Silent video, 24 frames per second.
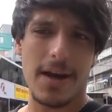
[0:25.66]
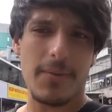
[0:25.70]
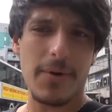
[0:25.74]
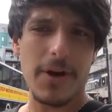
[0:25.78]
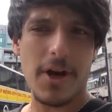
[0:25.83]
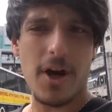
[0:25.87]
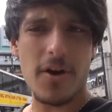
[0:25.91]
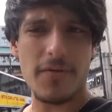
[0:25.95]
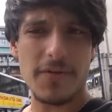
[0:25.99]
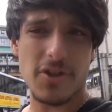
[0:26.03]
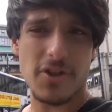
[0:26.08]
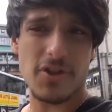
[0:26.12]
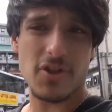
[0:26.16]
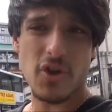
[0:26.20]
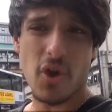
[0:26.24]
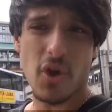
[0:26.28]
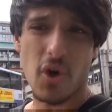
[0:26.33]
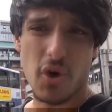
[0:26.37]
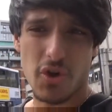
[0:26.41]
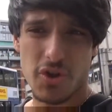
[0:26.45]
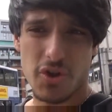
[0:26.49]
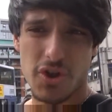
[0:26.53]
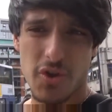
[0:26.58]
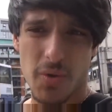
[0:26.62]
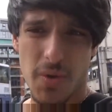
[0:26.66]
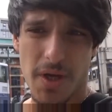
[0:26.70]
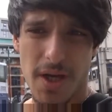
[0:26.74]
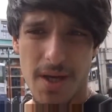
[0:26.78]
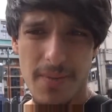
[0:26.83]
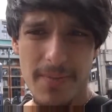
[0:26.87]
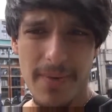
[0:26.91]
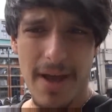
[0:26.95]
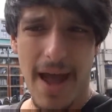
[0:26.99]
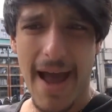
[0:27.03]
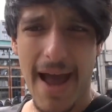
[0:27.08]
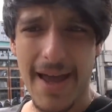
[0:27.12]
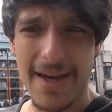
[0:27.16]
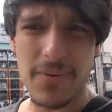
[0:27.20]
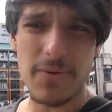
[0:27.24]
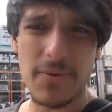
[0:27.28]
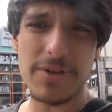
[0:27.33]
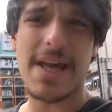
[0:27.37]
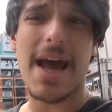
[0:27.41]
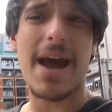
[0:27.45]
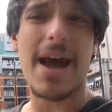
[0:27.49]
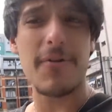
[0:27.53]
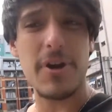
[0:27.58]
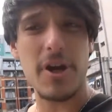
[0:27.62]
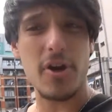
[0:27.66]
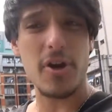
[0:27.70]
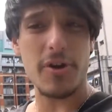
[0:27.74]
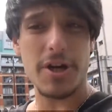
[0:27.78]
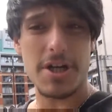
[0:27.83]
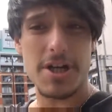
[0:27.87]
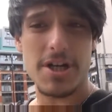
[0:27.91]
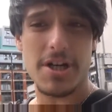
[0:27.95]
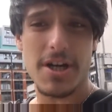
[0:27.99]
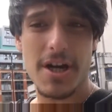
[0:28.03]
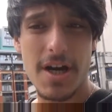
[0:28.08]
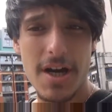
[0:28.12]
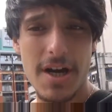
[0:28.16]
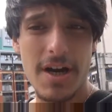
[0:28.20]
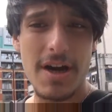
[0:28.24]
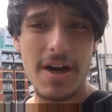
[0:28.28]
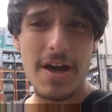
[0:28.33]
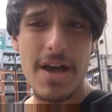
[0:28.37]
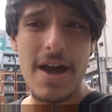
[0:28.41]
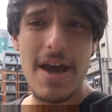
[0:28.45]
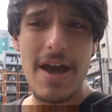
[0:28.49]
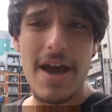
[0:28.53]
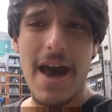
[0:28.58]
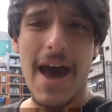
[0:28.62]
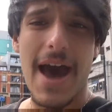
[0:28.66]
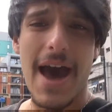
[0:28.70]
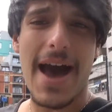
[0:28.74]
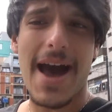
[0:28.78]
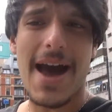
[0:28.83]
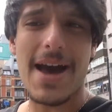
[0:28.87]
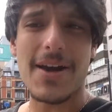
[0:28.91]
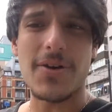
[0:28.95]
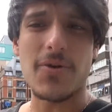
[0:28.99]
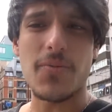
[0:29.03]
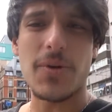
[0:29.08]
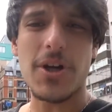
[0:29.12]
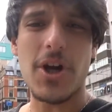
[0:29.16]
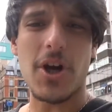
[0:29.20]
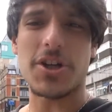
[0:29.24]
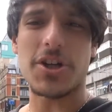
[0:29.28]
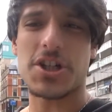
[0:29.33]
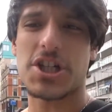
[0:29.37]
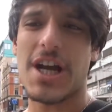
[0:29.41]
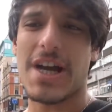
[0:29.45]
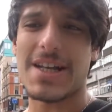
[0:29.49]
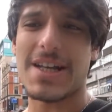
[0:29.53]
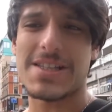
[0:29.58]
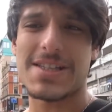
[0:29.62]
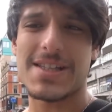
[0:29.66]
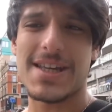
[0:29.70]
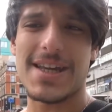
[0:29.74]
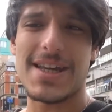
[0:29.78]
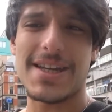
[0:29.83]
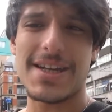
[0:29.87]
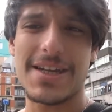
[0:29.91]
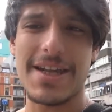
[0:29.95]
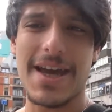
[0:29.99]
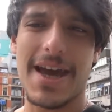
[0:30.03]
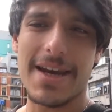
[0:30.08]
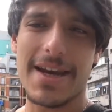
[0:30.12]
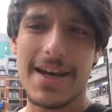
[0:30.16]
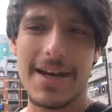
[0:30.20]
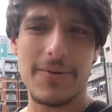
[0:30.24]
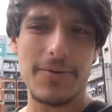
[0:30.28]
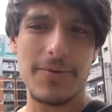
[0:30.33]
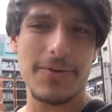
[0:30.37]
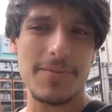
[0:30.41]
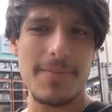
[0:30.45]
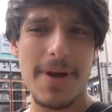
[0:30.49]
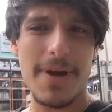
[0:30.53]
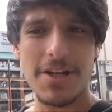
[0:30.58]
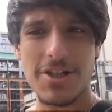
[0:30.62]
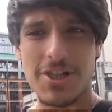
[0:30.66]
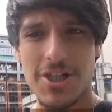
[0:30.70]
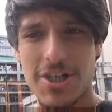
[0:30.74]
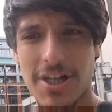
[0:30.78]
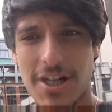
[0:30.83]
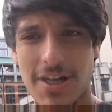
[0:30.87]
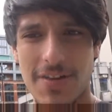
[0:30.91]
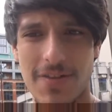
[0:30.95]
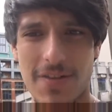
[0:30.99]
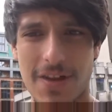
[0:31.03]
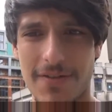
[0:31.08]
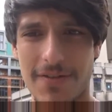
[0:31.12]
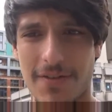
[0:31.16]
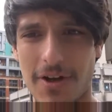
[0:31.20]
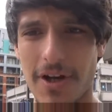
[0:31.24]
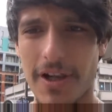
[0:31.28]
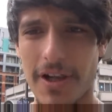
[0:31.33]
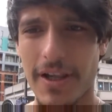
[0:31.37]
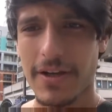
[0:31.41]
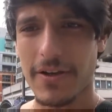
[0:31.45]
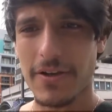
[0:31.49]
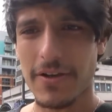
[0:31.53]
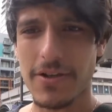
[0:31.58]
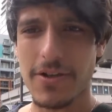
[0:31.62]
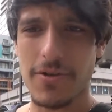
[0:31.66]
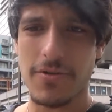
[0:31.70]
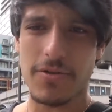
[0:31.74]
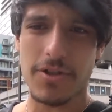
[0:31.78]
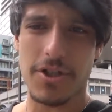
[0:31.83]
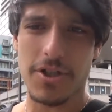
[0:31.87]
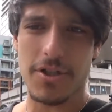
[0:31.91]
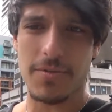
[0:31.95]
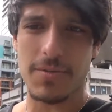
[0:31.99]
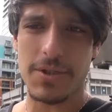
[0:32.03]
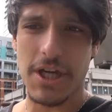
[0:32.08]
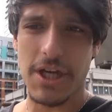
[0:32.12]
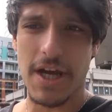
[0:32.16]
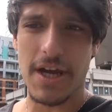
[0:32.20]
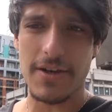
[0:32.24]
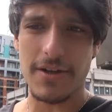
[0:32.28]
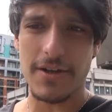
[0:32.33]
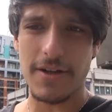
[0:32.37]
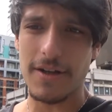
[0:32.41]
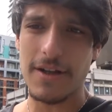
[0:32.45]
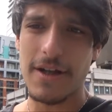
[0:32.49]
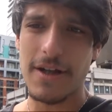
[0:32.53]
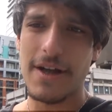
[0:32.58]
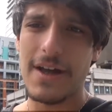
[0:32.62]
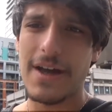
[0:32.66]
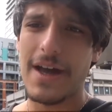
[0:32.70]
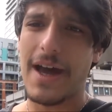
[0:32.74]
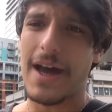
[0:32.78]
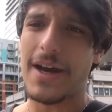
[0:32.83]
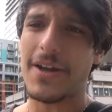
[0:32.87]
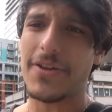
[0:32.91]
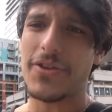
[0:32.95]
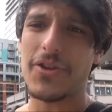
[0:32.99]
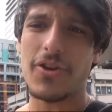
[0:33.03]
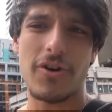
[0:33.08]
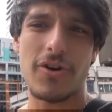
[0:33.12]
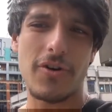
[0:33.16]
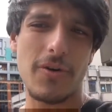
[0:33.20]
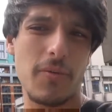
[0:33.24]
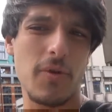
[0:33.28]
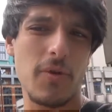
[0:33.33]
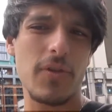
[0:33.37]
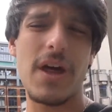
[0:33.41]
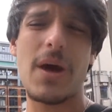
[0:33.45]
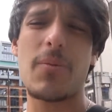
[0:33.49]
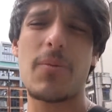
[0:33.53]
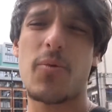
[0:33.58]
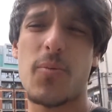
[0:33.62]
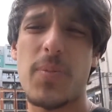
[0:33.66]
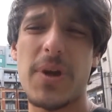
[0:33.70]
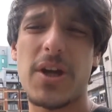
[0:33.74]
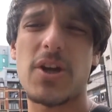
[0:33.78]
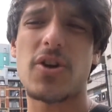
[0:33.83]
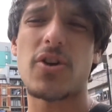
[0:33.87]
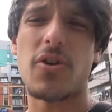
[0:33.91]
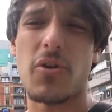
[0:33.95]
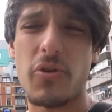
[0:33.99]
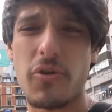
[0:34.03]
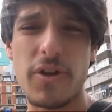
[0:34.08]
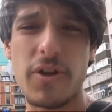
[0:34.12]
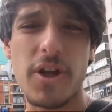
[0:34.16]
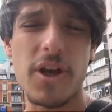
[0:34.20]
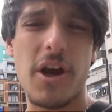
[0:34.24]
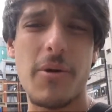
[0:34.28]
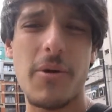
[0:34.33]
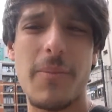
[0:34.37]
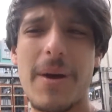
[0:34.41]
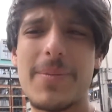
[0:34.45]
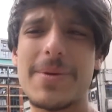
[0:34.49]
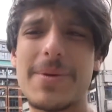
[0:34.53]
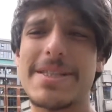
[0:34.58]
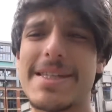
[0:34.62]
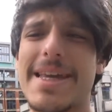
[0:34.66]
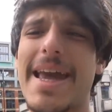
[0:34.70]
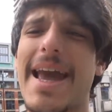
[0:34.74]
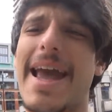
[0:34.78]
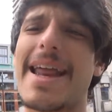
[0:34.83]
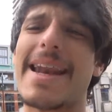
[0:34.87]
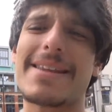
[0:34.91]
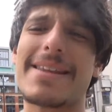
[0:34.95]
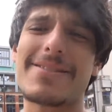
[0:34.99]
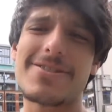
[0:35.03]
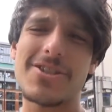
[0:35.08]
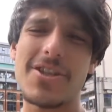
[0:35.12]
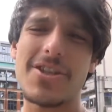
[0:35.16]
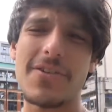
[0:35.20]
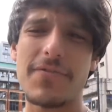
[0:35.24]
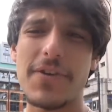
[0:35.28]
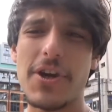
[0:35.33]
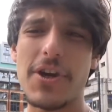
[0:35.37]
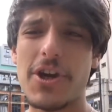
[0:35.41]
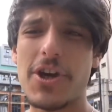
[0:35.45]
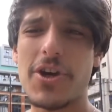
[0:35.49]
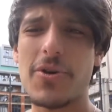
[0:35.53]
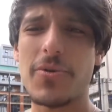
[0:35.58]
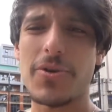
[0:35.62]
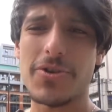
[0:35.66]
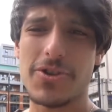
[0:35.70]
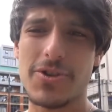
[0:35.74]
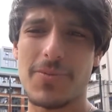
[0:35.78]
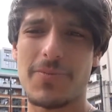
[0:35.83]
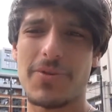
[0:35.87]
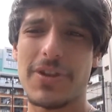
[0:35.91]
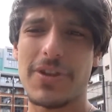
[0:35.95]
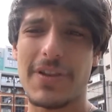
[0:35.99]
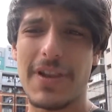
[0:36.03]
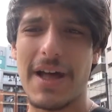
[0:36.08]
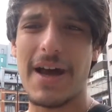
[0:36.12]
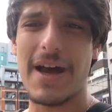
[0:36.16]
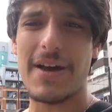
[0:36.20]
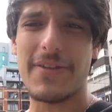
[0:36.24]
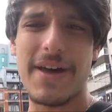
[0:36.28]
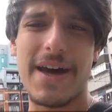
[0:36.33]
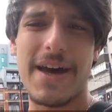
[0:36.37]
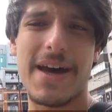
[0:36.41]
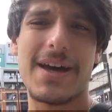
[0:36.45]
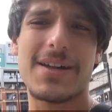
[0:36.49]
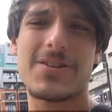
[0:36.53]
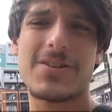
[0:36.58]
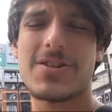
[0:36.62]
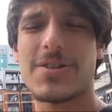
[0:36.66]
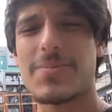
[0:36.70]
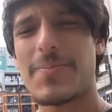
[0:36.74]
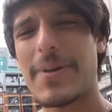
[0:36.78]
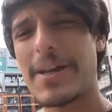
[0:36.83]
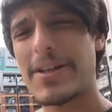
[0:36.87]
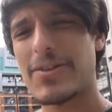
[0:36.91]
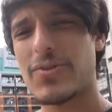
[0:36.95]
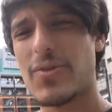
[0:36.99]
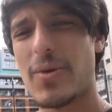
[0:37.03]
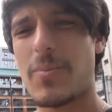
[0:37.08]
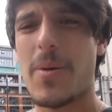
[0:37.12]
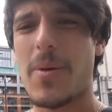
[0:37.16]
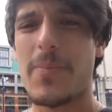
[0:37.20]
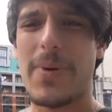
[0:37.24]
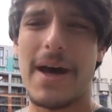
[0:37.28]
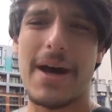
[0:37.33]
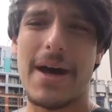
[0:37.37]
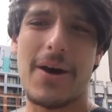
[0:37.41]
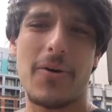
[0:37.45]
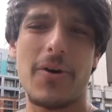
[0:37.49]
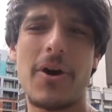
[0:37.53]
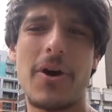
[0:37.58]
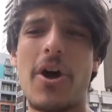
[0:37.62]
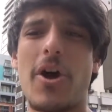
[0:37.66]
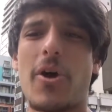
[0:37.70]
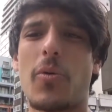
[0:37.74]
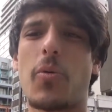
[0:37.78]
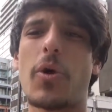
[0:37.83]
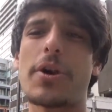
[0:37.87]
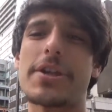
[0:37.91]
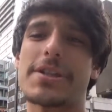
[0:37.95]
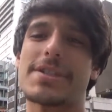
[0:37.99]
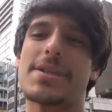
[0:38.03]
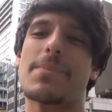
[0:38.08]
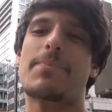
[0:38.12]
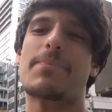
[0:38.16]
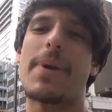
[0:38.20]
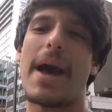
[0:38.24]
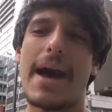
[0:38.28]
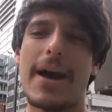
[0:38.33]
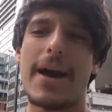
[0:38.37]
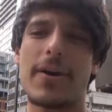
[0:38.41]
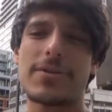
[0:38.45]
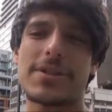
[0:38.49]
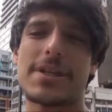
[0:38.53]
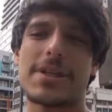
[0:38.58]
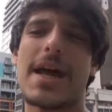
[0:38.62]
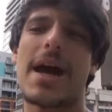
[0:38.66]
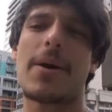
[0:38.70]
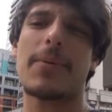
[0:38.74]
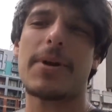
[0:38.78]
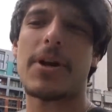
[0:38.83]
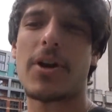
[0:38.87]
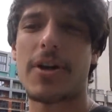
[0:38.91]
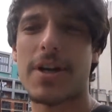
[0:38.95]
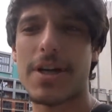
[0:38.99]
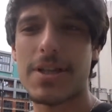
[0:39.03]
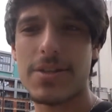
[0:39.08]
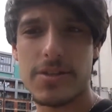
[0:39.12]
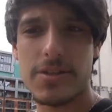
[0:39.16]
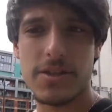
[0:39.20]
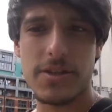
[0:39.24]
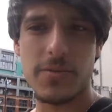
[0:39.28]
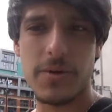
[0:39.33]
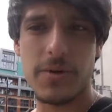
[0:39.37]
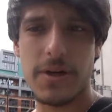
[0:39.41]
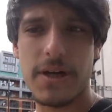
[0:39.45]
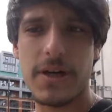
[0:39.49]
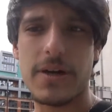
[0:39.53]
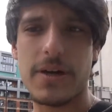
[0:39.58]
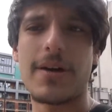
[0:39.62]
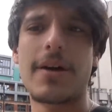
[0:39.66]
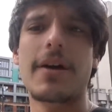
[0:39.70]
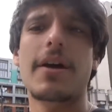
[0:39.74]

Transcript: I went over to talk to him, and he was a Hare Krishna, and we got chatting, and I was mentioning that I've got a little YouTube channel, and I thought, well, that would be cool, you know, maybe to get an interview or something like that, just speak to him about what it's about and how he got into it.